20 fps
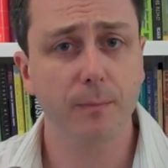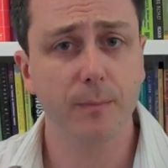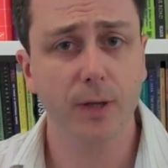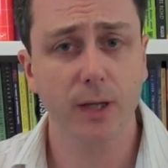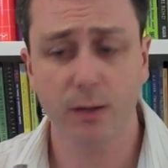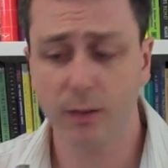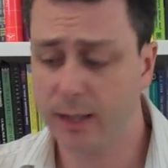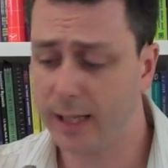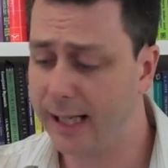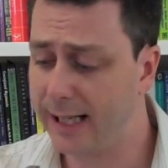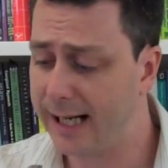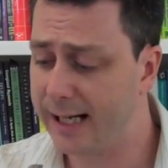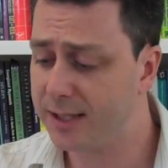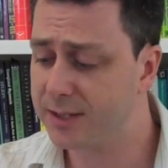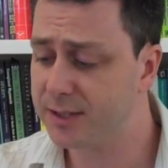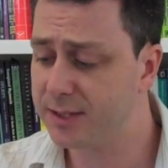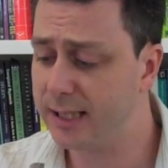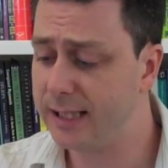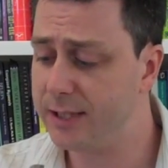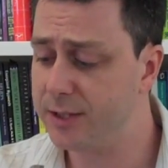Okay, an
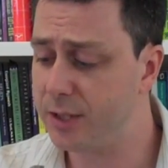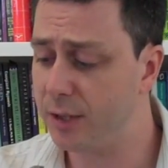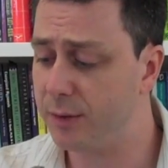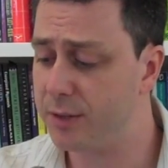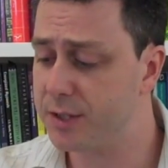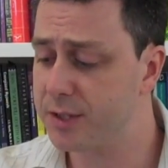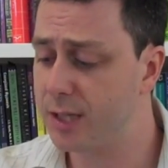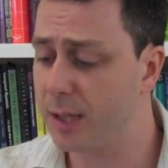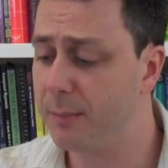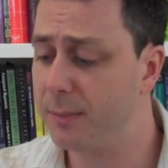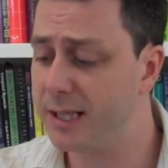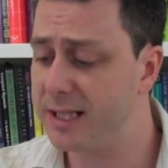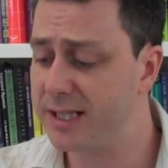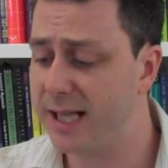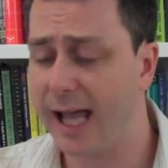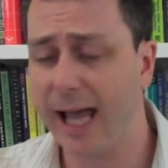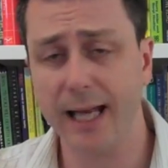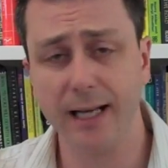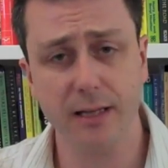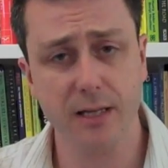anaesthesia in somebody's
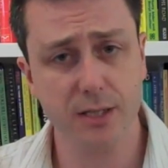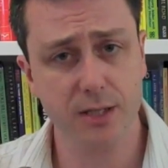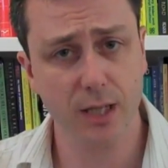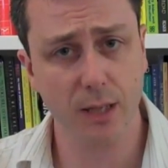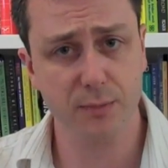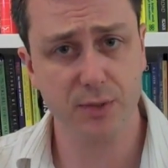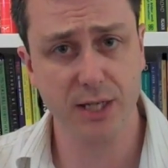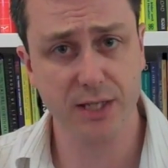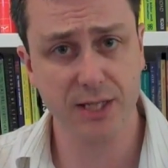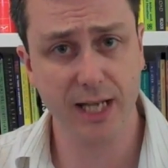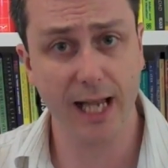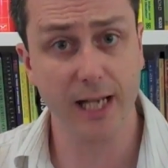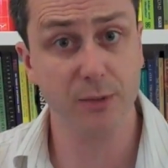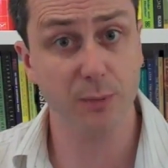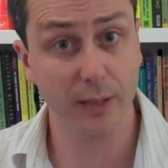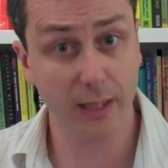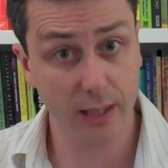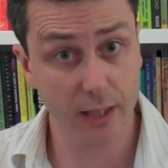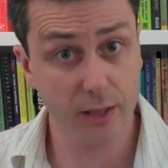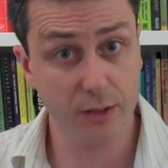hand, in the subject's hand. We're
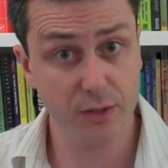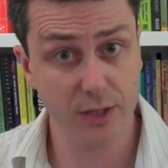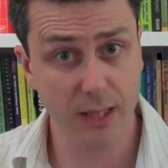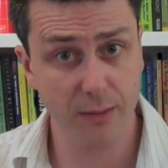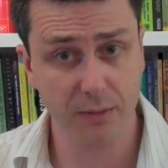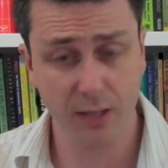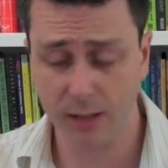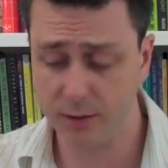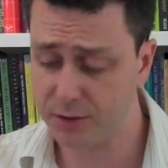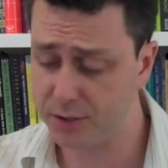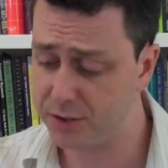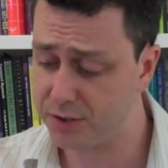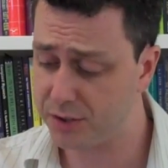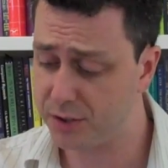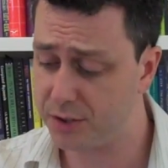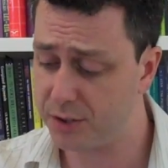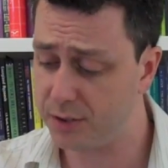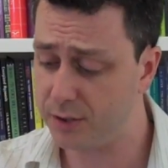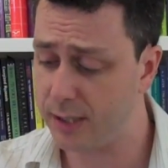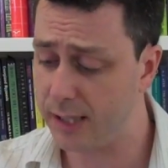going to use hypnosis to
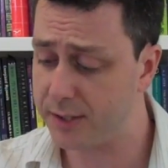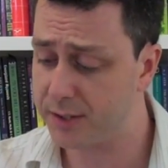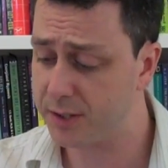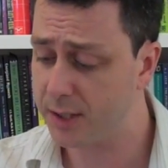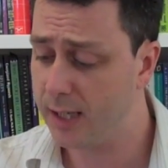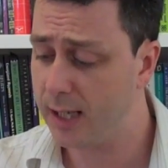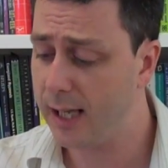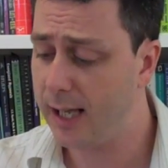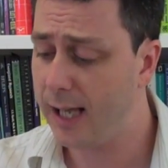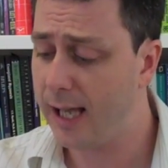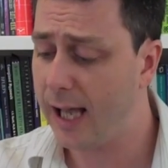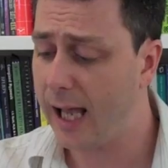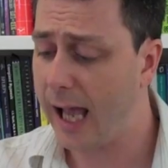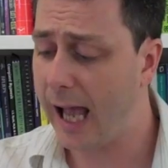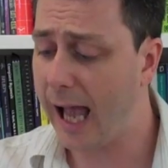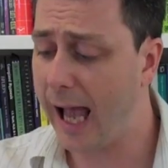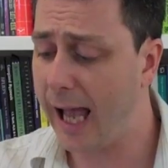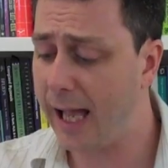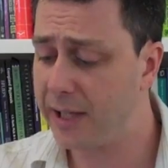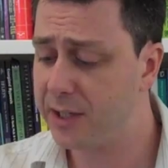do this.
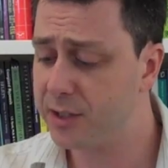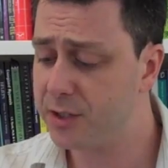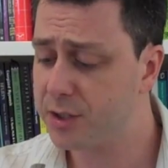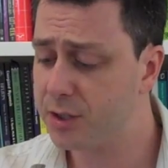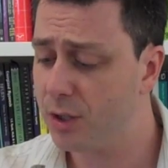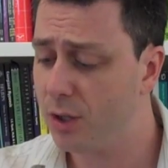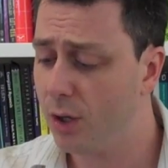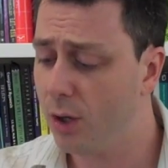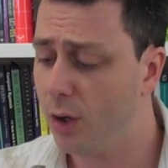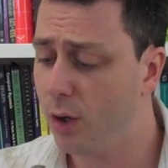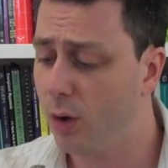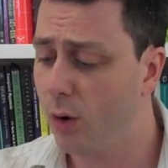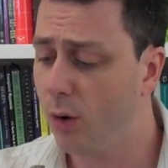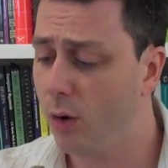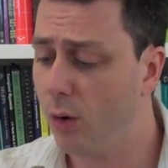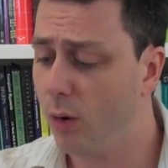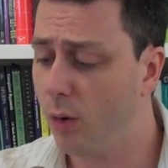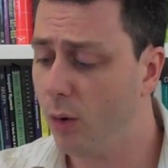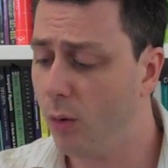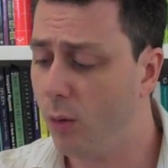And
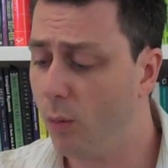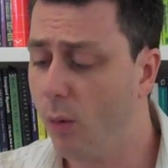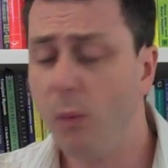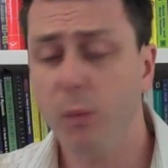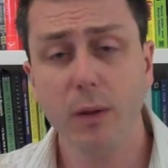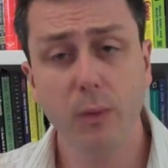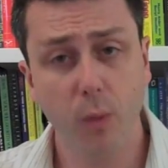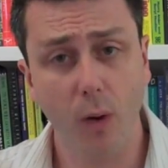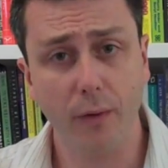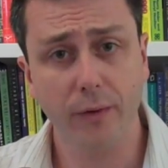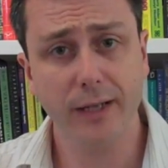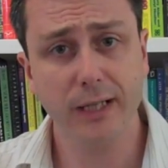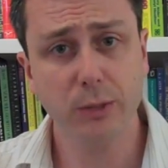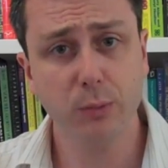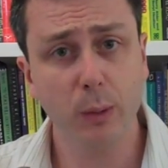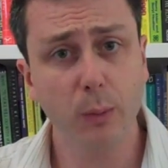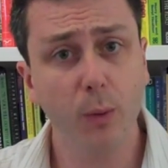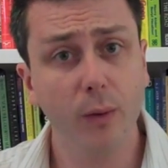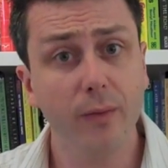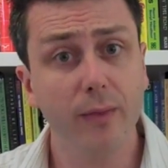what we want is we
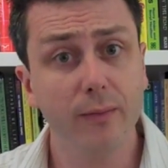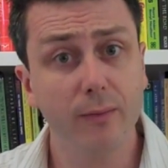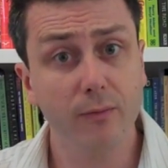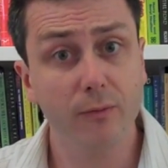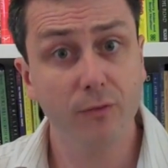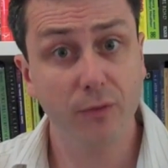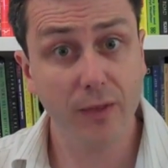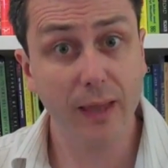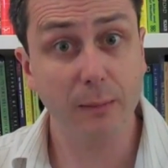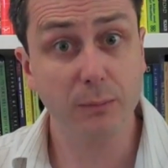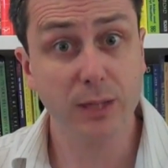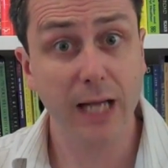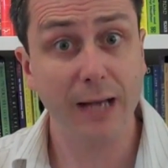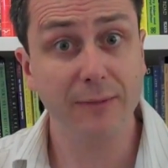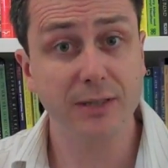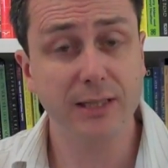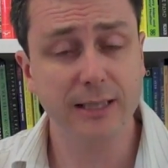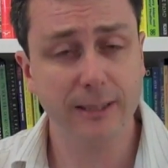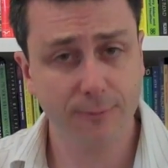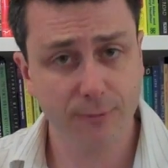want for them to have a
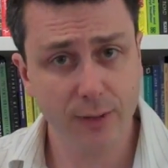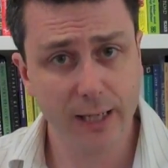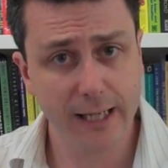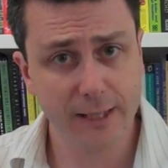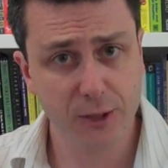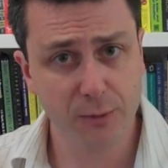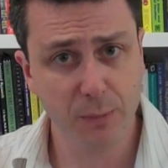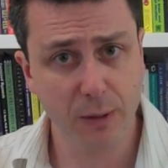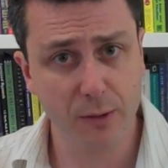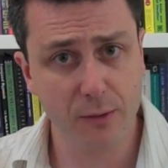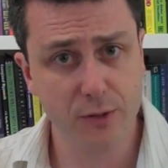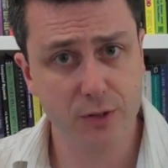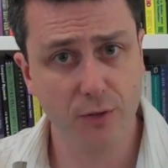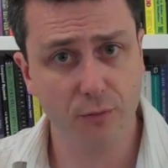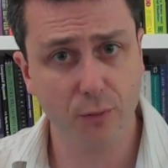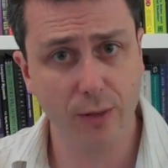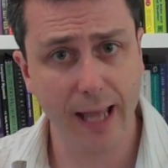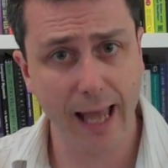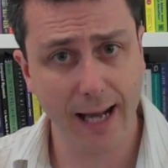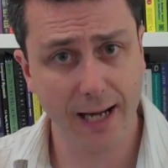different experience of
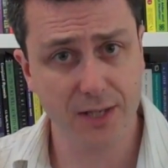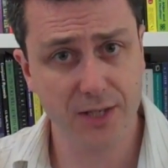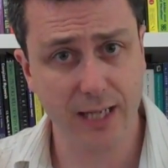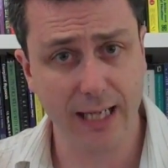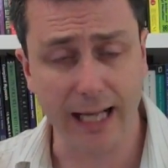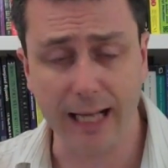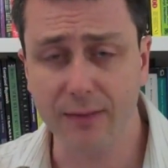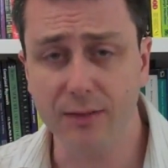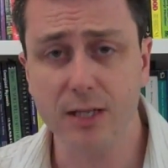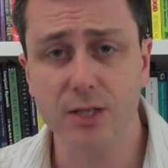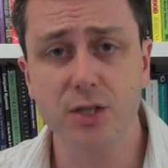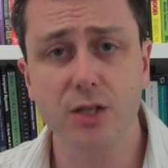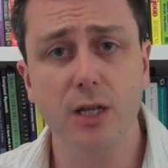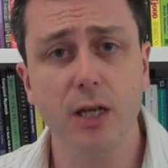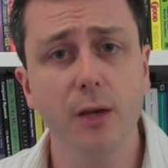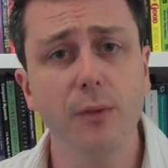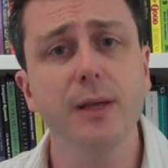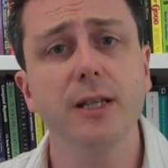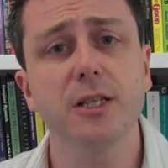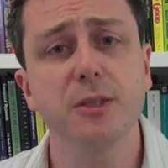reality. In this new
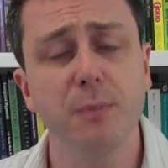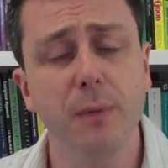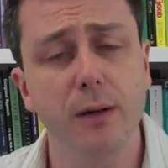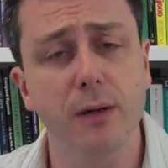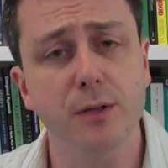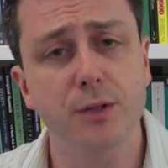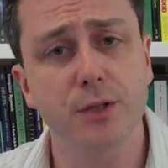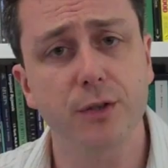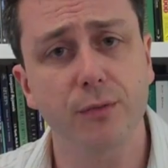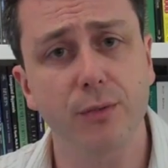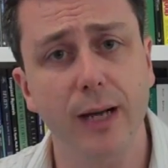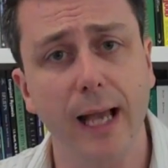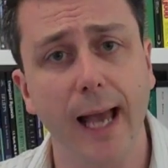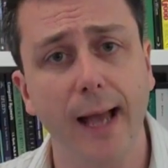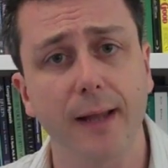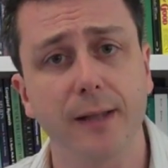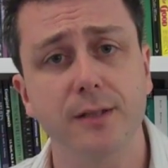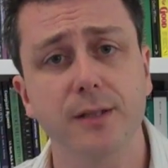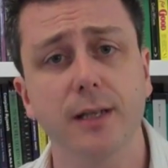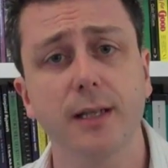experience of
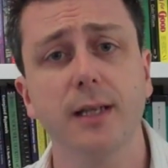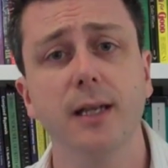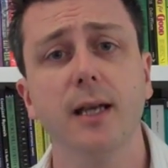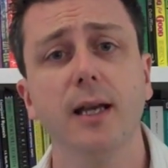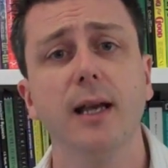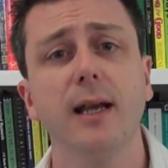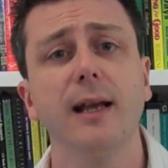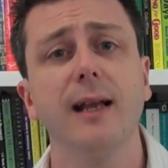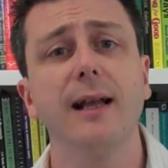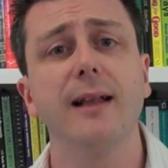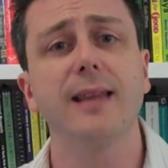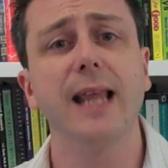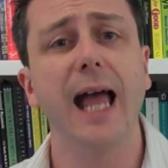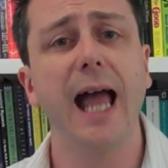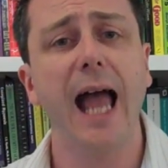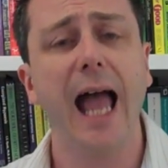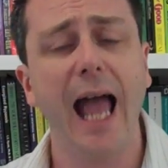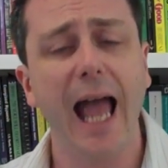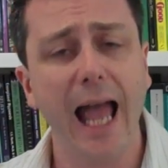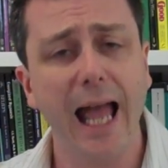reality, their
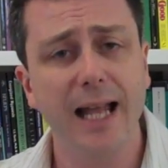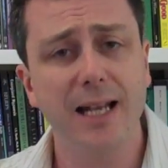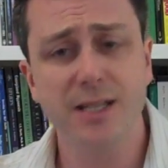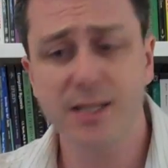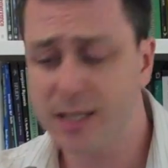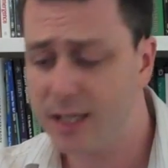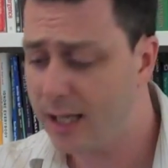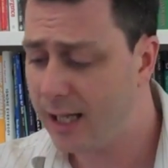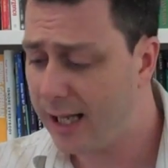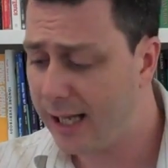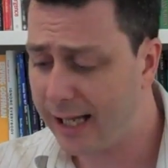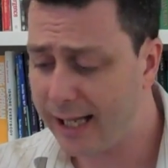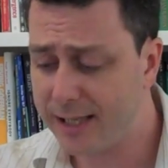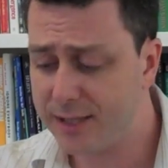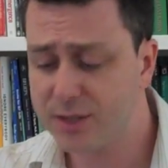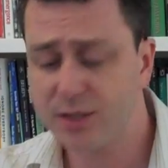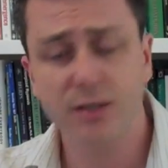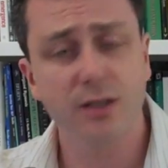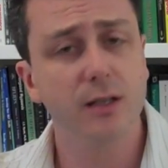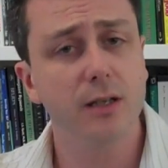hand
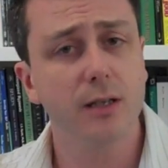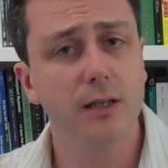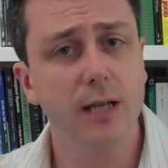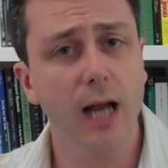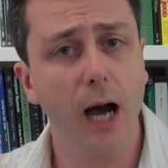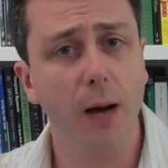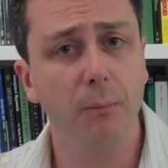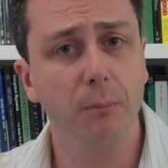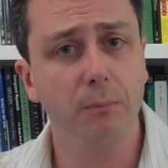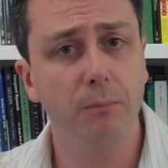is numb.